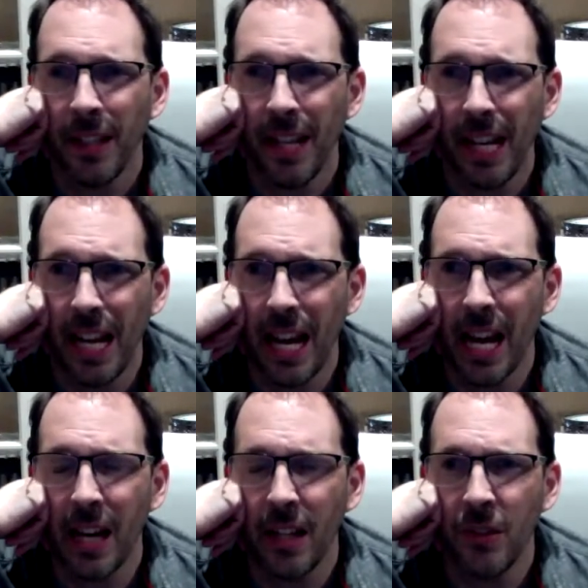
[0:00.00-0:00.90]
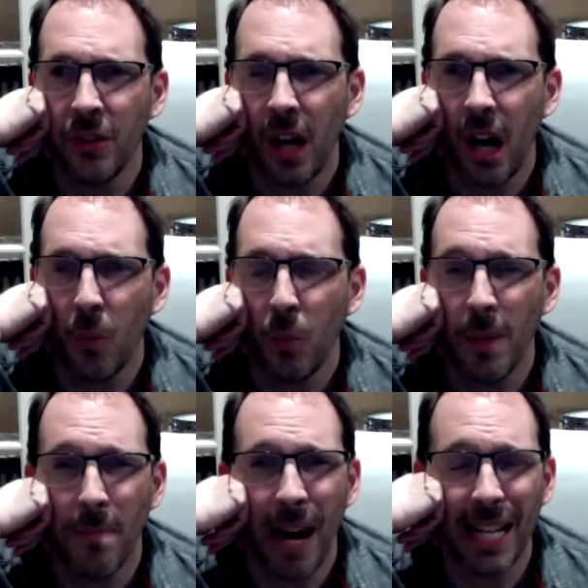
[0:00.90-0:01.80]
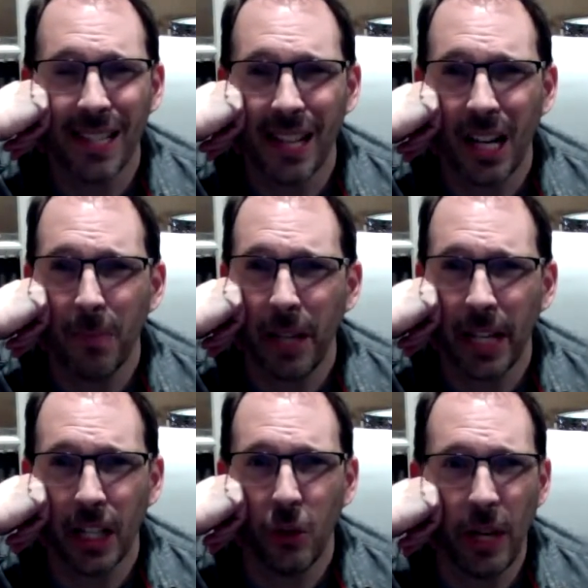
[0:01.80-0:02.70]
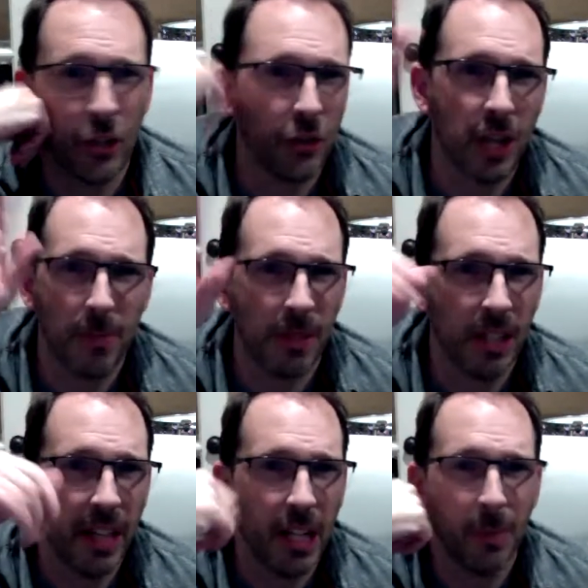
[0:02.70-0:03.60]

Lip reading: And we might set up like a donation type thing later, but